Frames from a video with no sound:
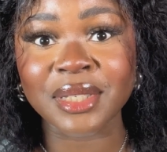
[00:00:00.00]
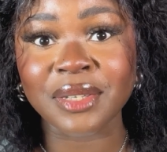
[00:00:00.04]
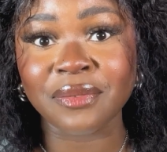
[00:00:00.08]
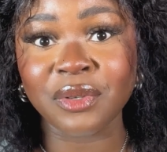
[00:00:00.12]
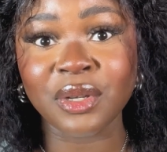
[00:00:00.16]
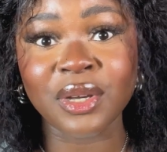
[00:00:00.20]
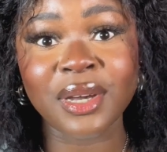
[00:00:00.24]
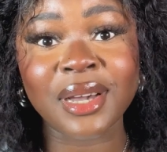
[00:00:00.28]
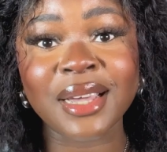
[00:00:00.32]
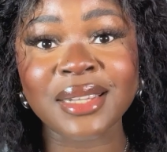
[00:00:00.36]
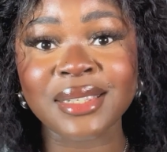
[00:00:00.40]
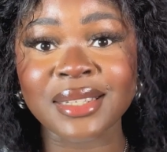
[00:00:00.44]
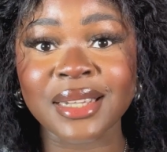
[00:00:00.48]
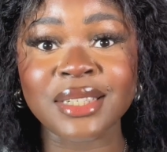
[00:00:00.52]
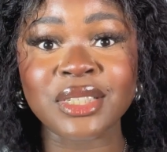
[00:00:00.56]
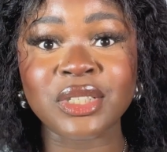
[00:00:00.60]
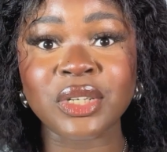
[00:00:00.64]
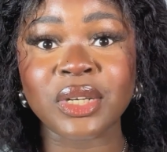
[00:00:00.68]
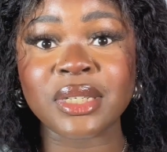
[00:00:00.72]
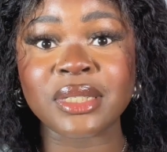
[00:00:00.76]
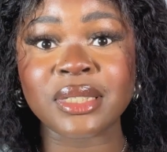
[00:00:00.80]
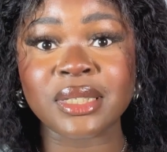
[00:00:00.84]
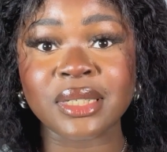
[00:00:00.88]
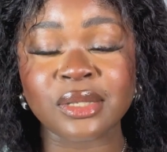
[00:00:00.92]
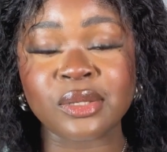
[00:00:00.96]
If you guys
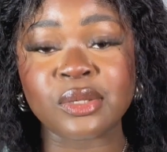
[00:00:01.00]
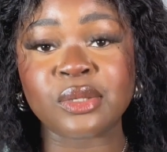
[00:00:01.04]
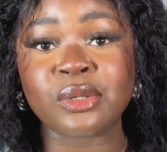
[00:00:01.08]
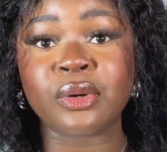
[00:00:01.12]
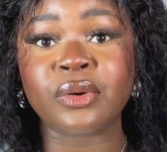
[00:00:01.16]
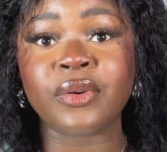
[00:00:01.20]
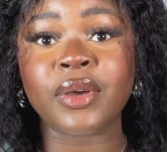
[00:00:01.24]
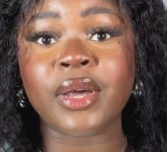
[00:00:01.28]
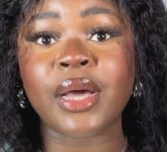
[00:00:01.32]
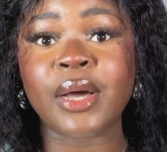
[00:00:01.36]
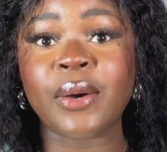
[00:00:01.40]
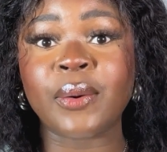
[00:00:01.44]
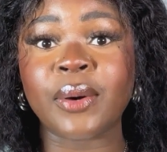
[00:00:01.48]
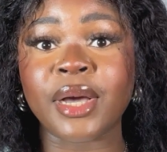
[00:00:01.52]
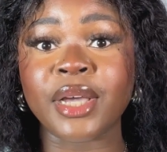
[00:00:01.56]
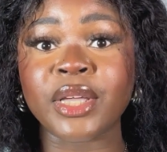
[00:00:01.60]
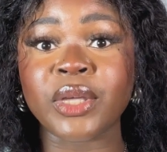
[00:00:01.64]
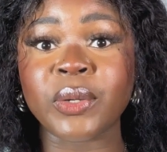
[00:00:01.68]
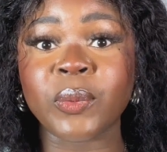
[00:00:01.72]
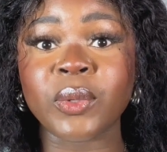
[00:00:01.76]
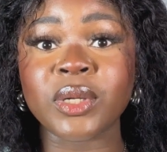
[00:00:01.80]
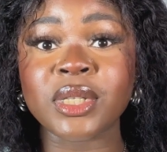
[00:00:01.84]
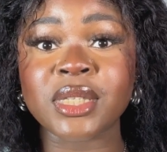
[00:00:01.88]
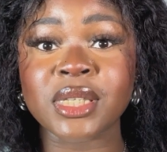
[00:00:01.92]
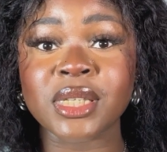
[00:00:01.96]
enjoyed this tutorial and you
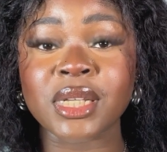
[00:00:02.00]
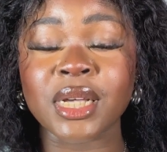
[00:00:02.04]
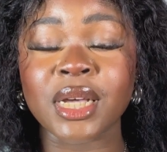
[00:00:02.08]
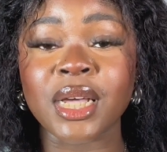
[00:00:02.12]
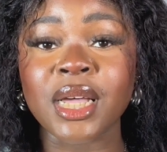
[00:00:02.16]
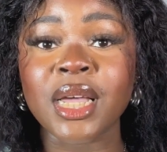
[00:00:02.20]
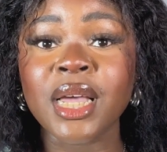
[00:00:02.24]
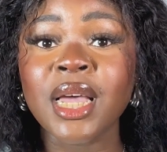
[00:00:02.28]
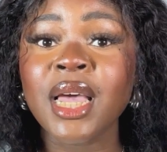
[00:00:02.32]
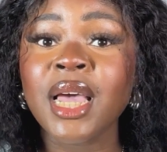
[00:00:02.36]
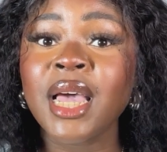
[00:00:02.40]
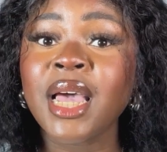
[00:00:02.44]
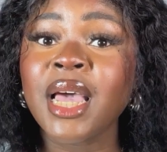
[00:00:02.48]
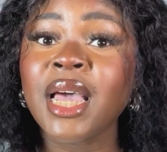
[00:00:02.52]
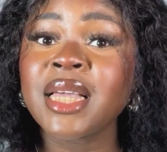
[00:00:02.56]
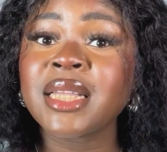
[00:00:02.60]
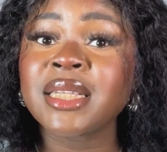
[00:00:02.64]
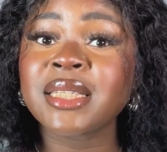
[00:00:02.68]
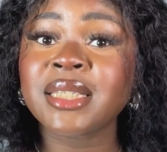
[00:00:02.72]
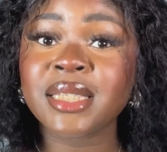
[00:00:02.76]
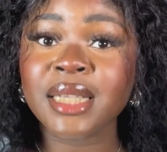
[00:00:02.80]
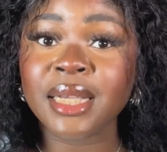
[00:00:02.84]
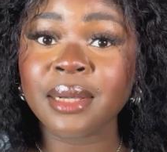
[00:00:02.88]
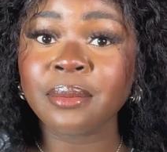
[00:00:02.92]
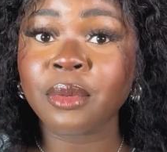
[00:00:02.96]
want to
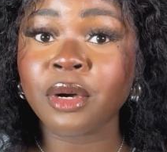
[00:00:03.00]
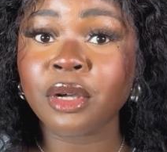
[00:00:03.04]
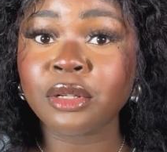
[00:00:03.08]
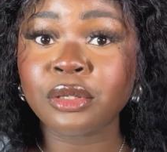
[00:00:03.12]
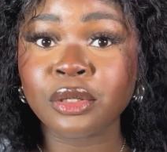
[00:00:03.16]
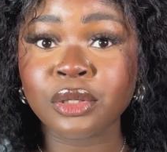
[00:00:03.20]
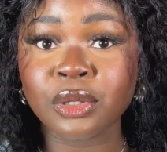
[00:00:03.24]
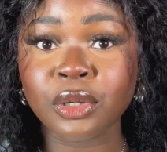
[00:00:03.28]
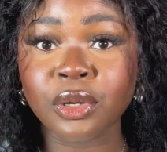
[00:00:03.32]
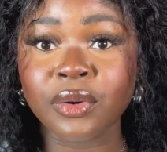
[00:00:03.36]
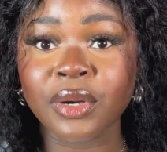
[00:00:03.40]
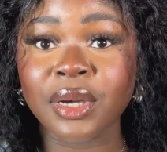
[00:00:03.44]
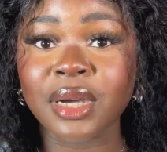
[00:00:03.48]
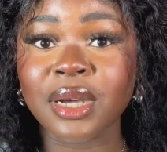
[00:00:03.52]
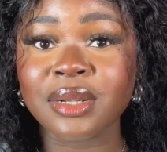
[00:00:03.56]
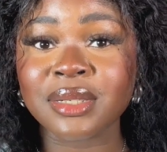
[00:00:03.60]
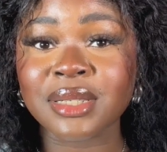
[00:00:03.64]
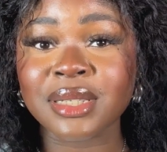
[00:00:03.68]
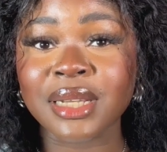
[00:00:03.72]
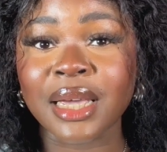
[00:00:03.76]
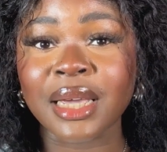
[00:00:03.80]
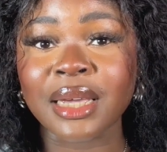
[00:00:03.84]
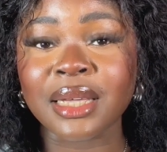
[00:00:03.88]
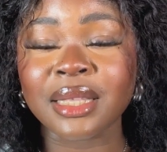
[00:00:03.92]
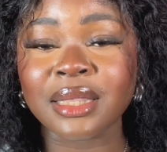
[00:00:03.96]
see more tutorials
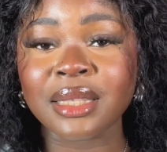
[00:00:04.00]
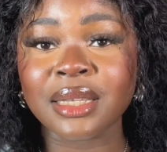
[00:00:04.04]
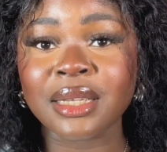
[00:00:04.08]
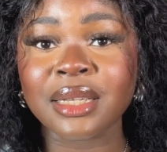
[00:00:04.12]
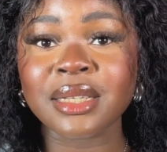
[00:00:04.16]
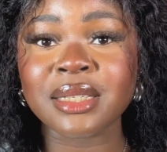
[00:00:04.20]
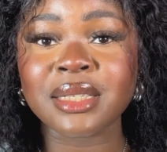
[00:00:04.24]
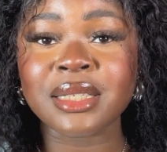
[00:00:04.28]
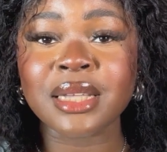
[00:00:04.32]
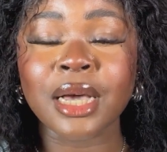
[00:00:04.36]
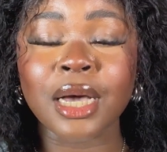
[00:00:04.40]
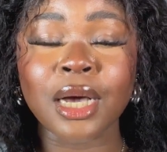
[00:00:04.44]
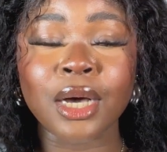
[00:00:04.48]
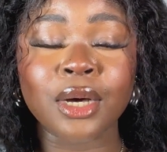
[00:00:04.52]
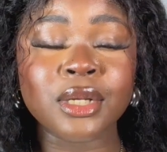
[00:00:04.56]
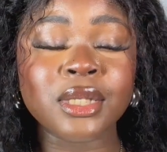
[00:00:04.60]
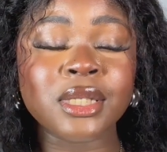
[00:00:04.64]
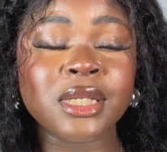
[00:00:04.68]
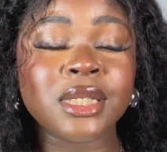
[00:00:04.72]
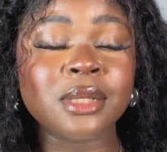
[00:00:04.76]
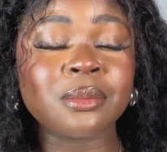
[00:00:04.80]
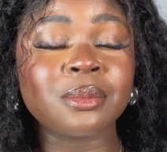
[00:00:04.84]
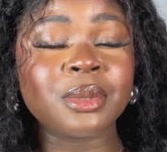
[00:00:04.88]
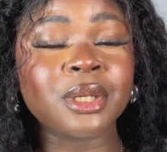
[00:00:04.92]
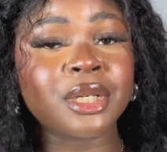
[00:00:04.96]
like this, how
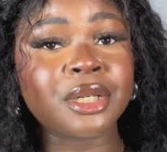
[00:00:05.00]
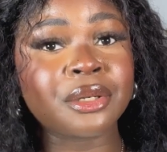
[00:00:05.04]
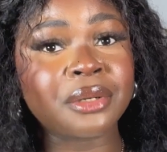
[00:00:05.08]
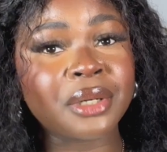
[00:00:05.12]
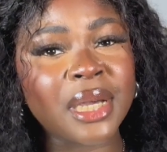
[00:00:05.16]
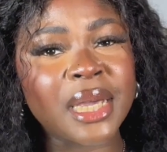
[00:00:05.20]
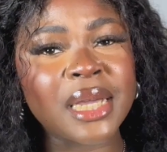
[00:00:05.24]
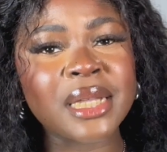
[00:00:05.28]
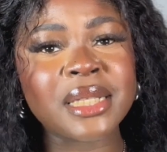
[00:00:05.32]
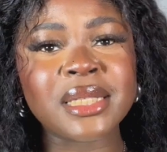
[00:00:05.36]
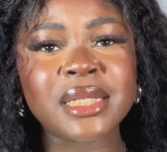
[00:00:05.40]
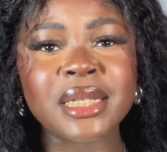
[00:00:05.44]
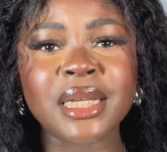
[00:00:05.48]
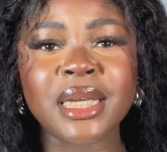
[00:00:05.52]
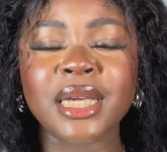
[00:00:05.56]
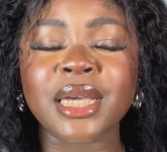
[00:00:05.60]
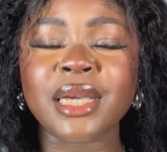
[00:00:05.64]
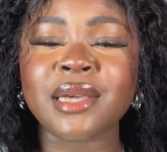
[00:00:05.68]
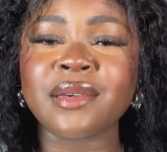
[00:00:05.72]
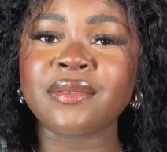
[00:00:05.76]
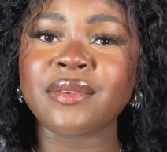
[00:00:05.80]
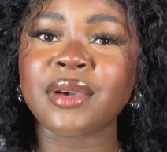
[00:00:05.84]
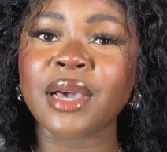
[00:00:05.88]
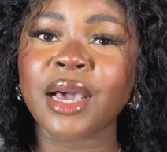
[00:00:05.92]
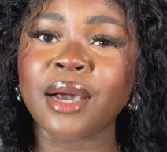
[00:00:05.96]
to be
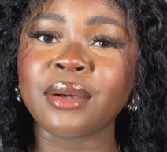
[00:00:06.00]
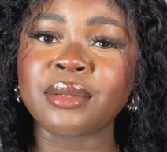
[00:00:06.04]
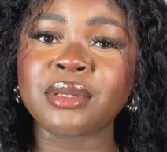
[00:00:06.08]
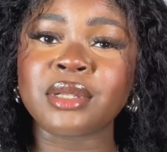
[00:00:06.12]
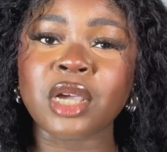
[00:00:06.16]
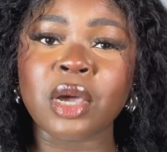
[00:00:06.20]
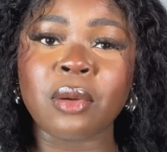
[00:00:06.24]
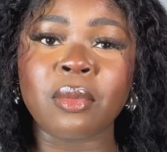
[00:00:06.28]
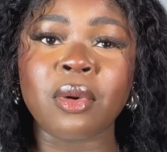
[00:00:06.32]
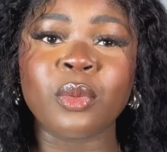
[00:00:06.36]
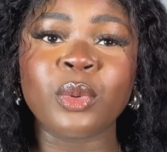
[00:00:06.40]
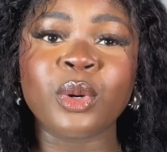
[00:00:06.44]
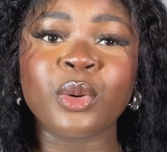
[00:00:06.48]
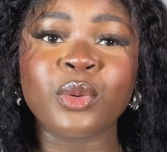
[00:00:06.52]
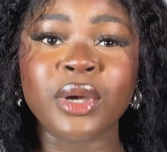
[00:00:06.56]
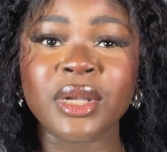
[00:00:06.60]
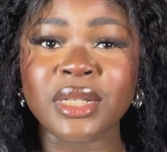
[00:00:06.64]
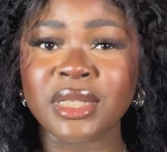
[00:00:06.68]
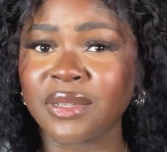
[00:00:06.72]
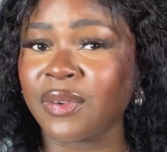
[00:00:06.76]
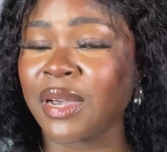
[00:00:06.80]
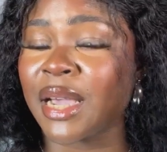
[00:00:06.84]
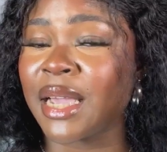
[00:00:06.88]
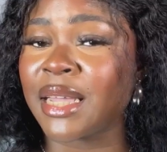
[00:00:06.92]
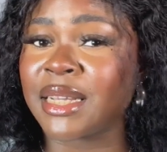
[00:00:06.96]
creative, how to come up with
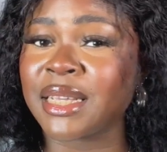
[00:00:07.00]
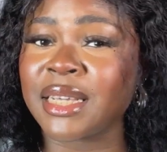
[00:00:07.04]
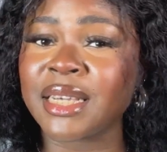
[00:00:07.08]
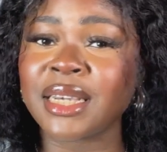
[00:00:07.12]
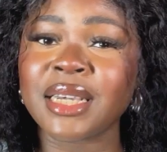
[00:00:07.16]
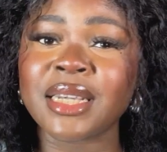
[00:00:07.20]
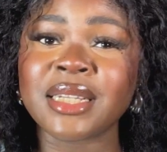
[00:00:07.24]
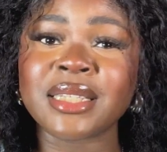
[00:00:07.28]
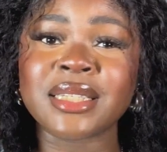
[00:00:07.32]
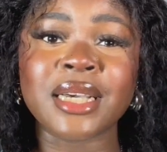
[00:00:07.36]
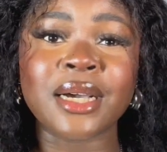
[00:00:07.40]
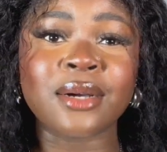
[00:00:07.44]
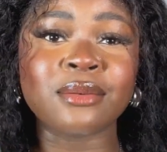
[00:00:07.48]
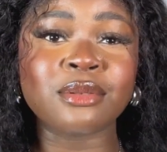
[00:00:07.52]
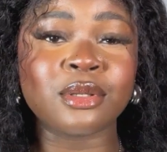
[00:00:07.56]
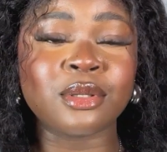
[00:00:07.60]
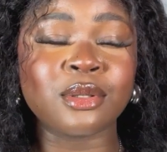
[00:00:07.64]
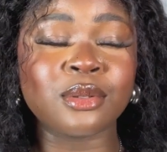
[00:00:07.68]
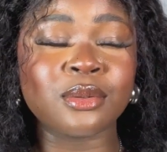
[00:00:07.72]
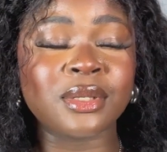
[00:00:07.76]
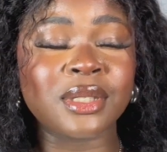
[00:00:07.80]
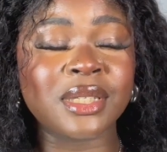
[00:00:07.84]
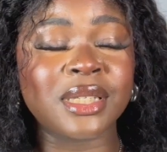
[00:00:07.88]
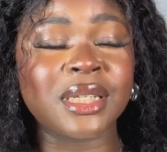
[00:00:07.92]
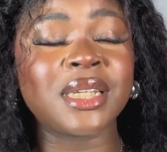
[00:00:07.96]
creative ideas, how
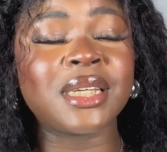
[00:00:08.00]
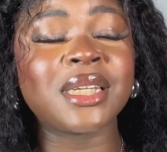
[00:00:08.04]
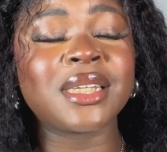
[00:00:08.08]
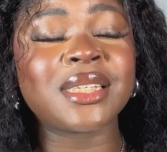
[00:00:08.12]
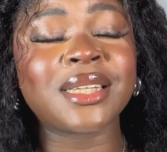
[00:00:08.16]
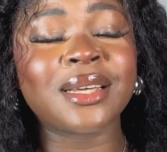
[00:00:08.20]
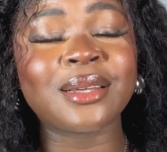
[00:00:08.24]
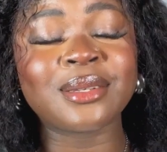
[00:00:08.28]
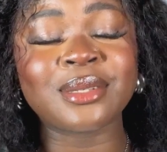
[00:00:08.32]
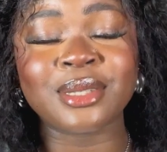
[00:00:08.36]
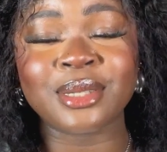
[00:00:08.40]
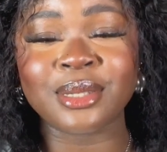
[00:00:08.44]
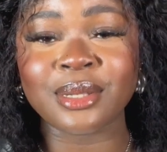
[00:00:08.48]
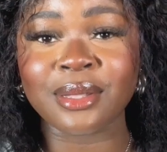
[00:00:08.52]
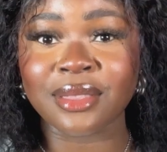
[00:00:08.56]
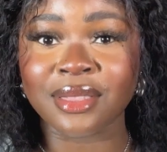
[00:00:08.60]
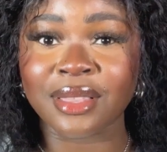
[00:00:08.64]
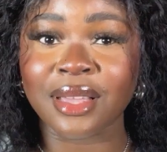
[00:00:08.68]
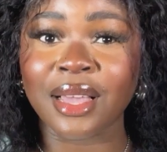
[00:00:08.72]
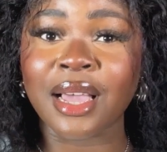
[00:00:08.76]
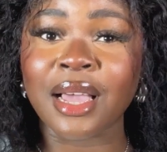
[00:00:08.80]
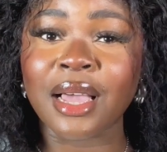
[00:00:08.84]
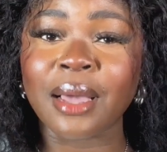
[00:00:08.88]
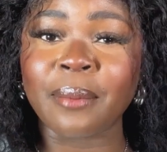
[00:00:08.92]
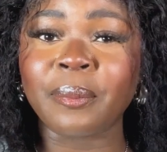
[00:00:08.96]
to do this, how to do
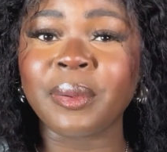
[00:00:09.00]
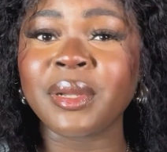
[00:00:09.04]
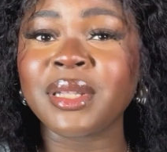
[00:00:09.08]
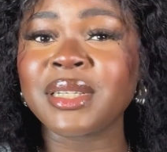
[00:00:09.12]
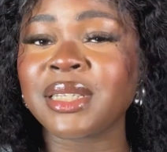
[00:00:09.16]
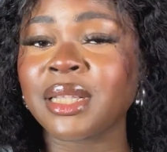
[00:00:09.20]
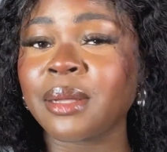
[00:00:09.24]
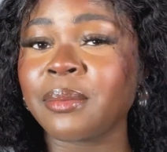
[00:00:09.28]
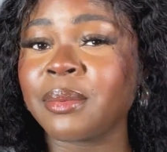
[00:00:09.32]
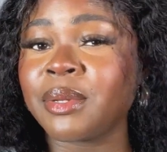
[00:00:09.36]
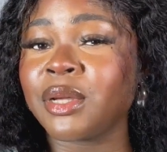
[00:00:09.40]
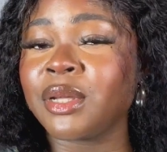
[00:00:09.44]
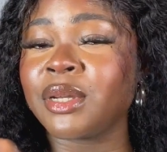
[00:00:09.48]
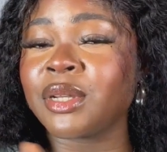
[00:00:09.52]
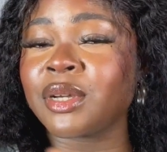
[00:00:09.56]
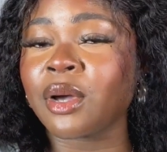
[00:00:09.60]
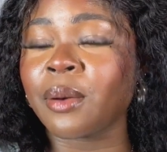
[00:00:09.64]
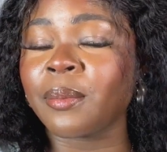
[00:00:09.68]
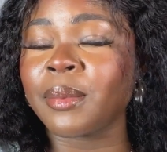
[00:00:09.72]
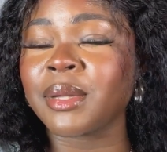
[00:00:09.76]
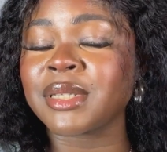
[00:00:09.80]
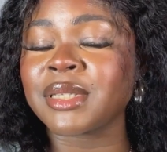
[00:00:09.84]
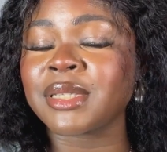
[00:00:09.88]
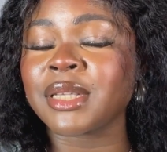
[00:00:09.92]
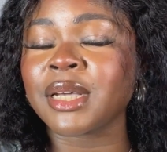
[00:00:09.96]
that, please let me know in the
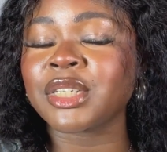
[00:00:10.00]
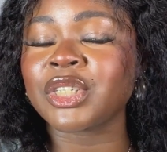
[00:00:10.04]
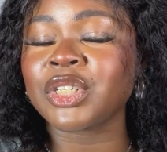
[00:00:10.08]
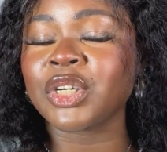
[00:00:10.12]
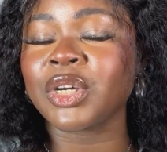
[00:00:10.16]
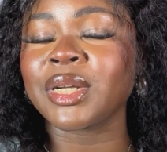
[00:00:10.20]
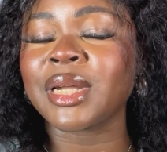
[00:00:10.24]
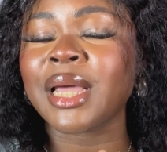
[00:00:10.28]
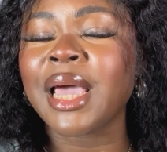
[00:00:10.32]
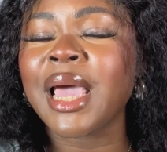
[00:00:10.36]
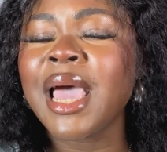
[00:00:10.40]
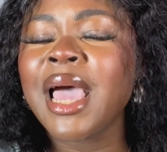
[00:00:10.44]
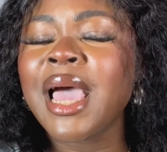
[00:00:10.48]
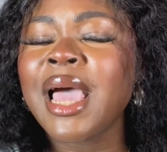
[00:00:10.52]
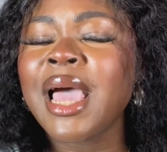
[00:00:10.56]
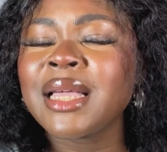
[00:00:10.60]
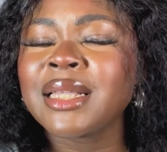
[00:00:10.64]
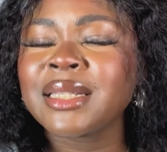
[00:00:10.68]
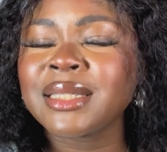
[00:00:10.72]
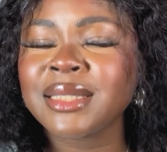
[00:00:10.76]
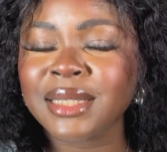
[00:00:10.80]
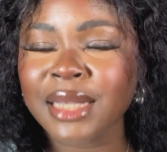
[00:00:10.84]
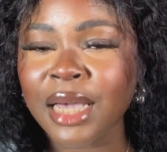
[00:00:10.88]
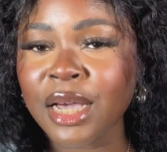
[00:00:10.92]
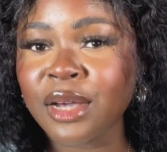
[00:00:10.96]
comment section
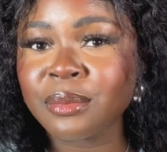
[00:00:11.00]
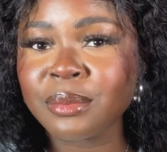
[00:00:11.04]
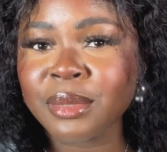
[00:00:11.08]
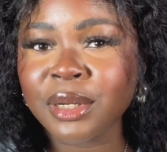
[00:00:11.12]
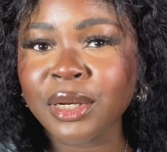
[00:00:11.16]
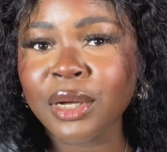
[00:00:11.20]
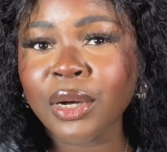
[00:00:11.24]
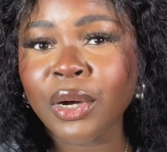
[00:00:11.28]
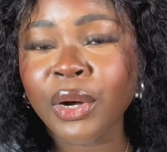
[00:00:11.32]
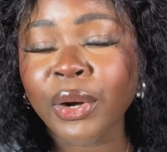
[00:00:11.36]
down below.